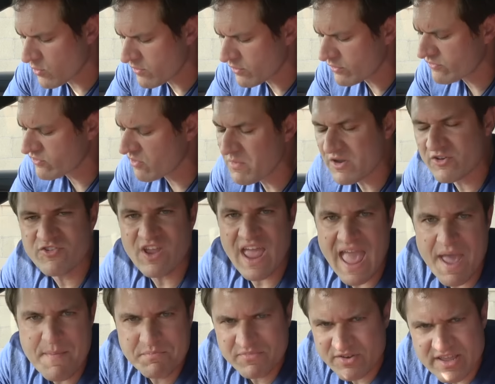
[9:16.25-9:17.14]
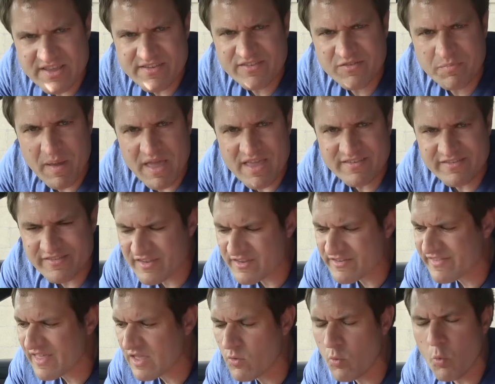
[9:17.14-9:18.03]
There's so much empty space in
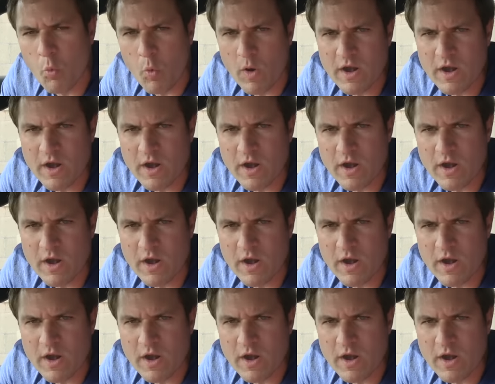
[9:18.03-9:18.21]
this thing.